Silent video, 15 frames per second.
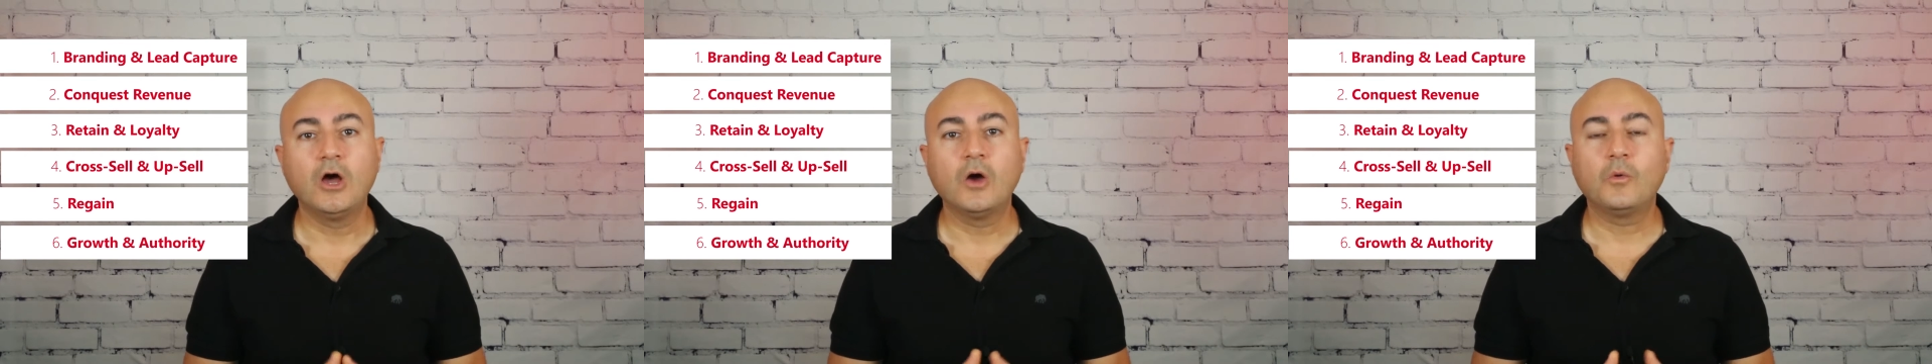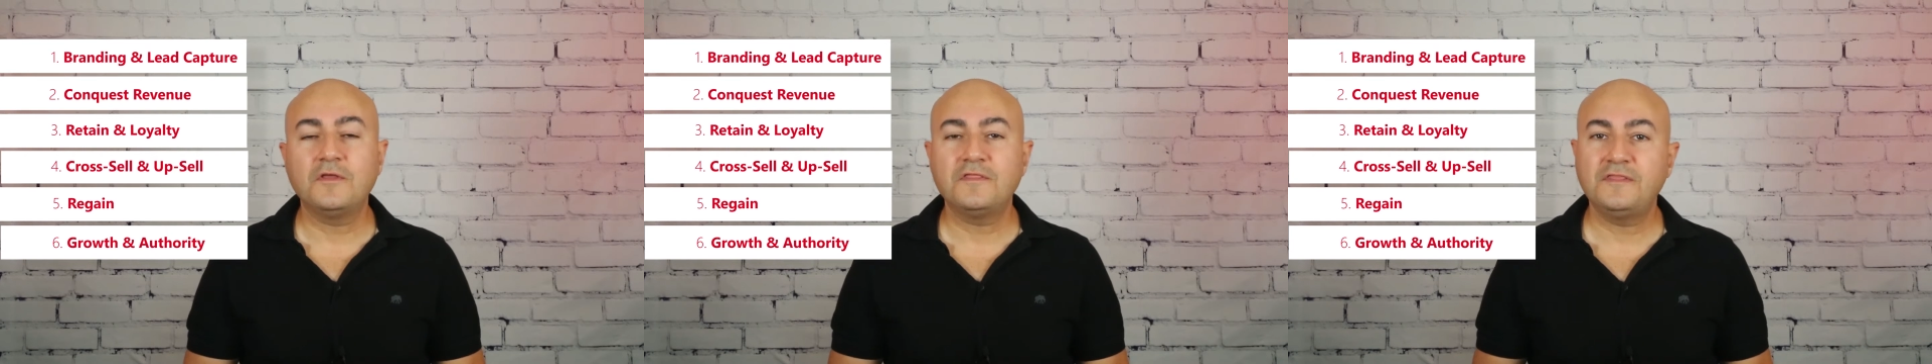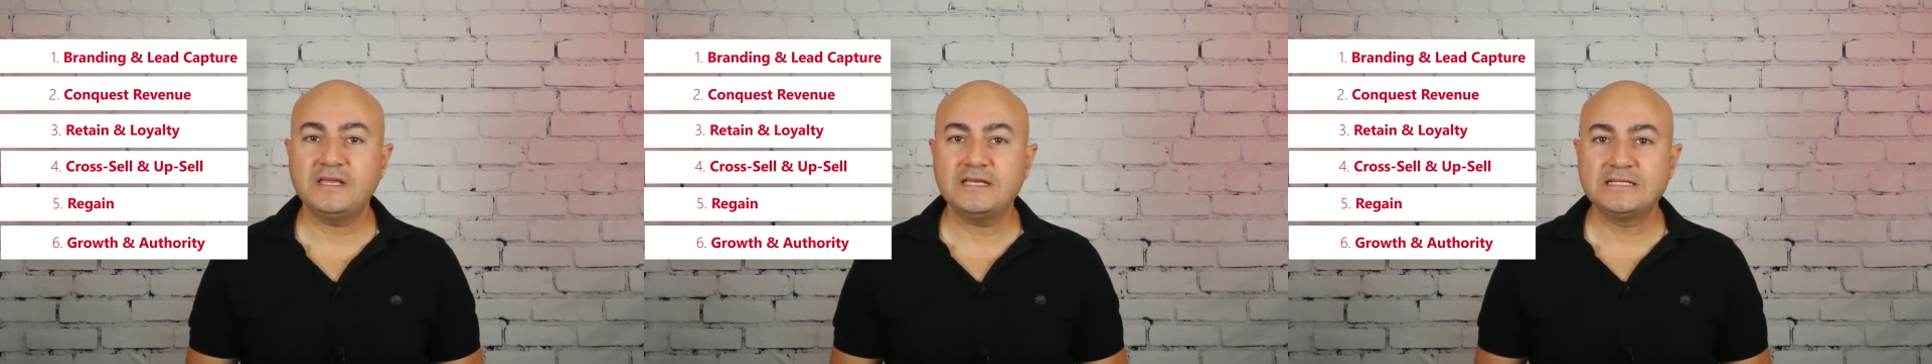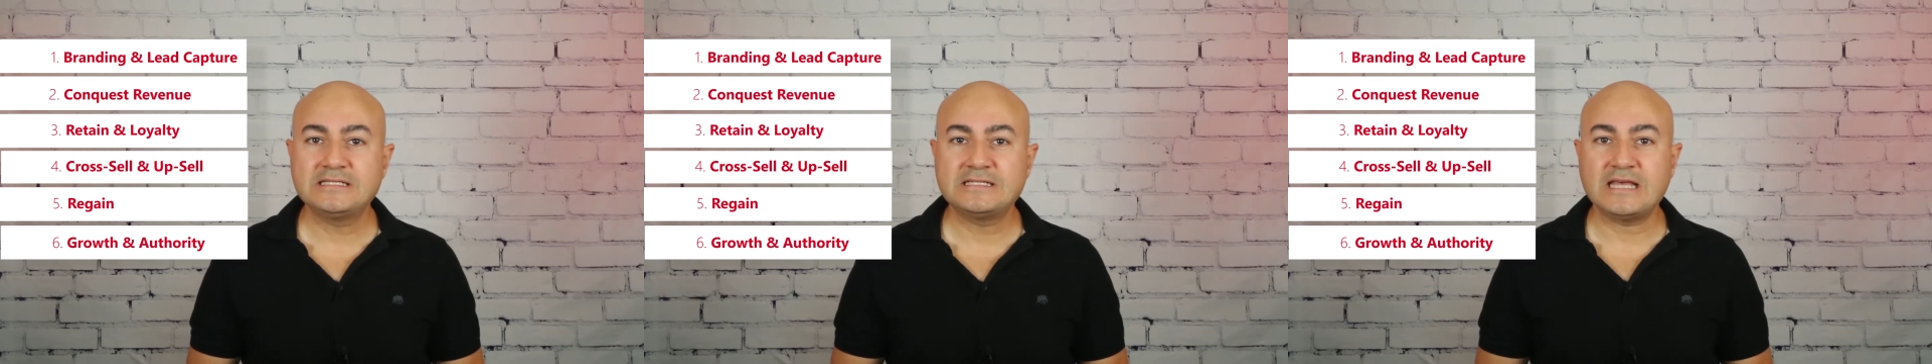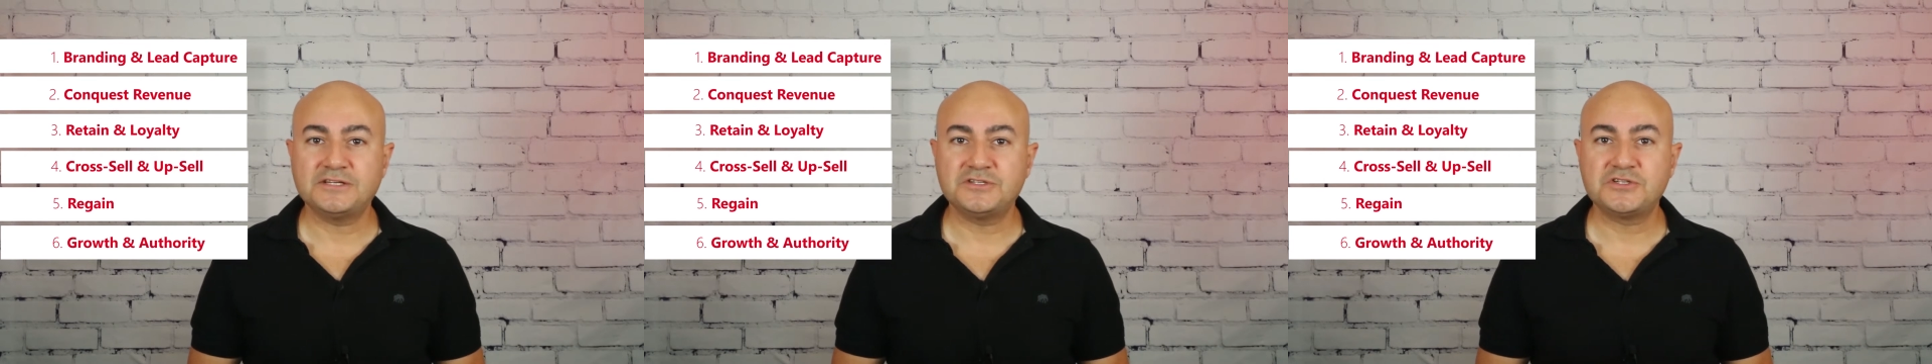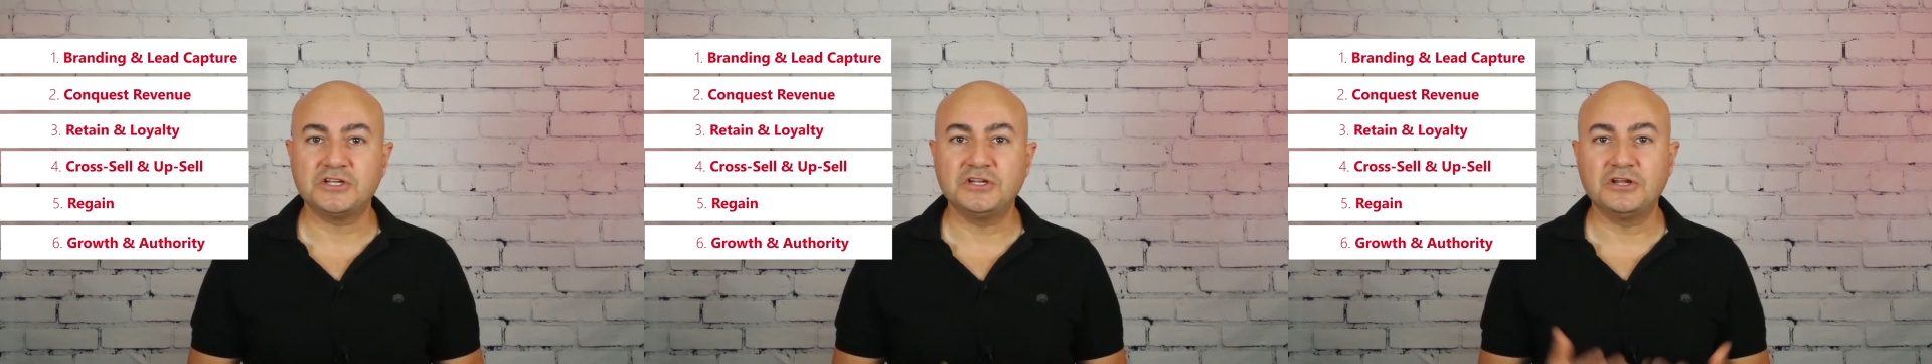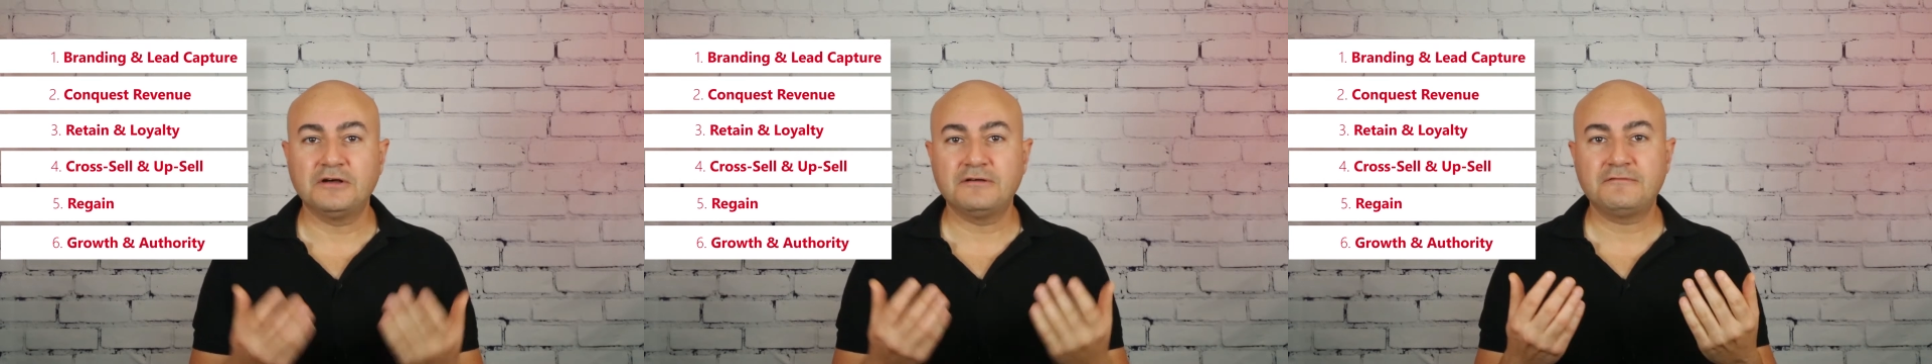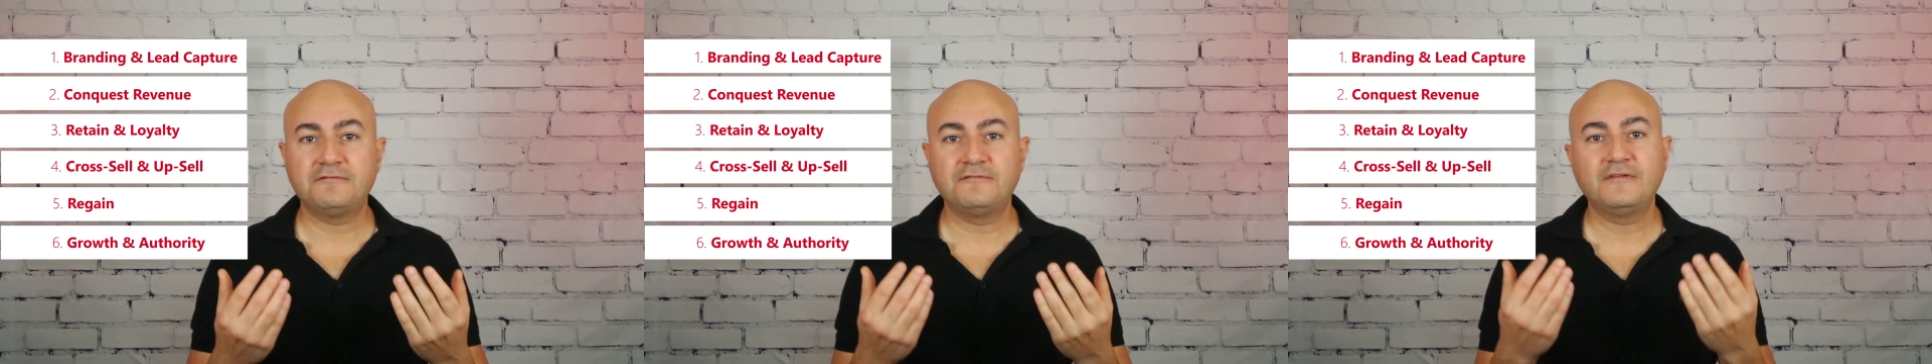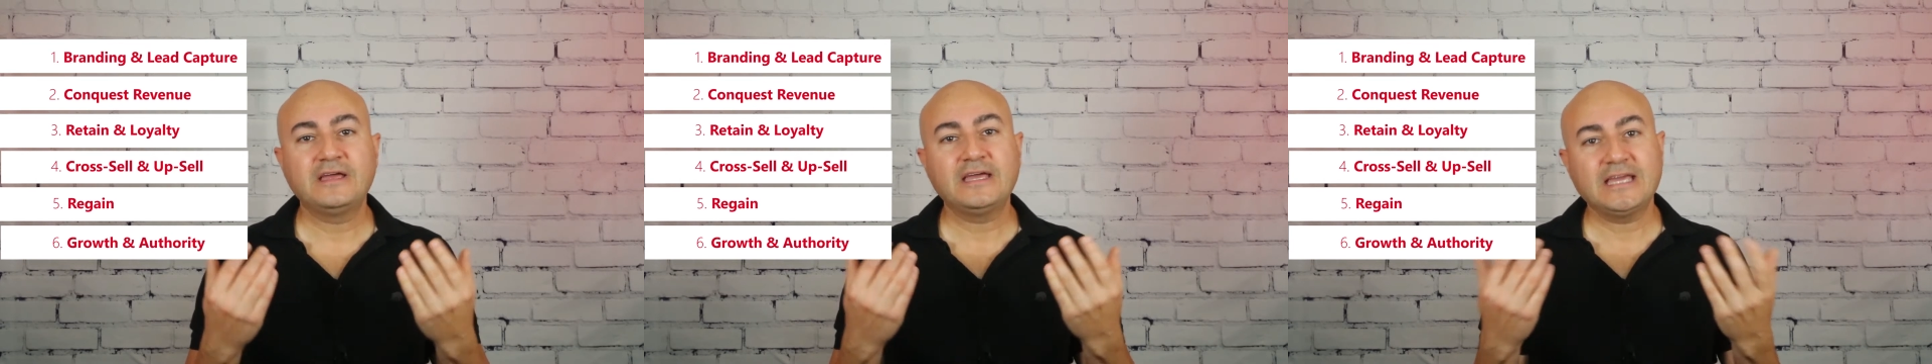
with the intention of